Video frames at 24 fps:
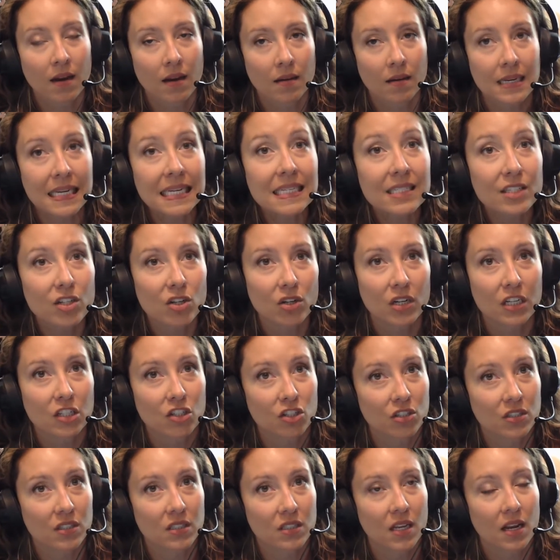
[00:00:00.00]
easier, I
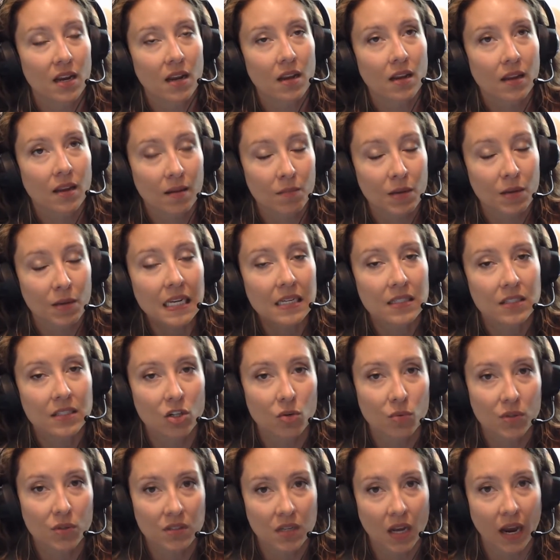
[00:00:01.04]
should say, can be easier
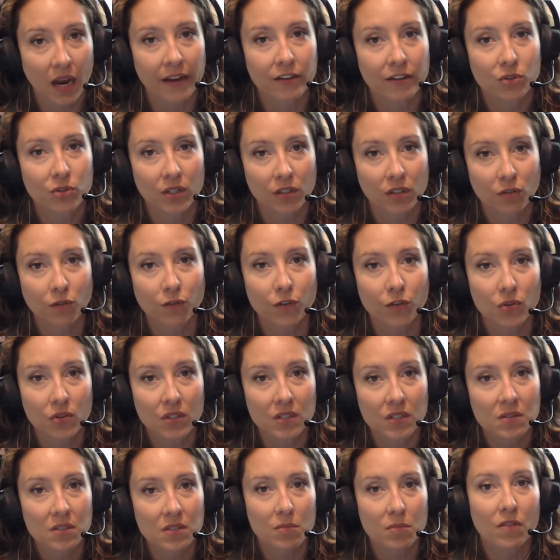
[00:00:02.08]
with dehydrated food
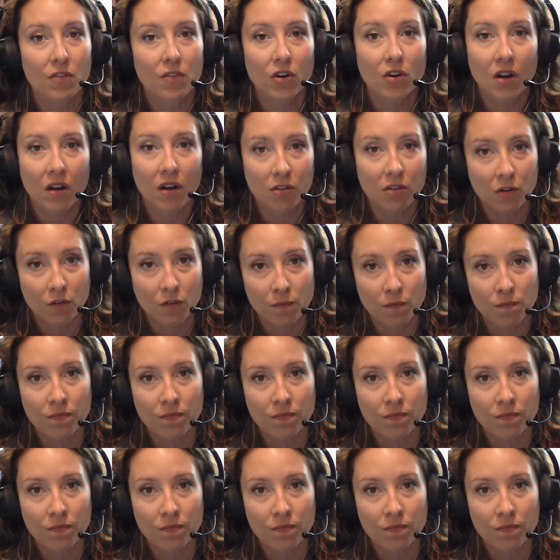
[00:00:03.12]
than some of your other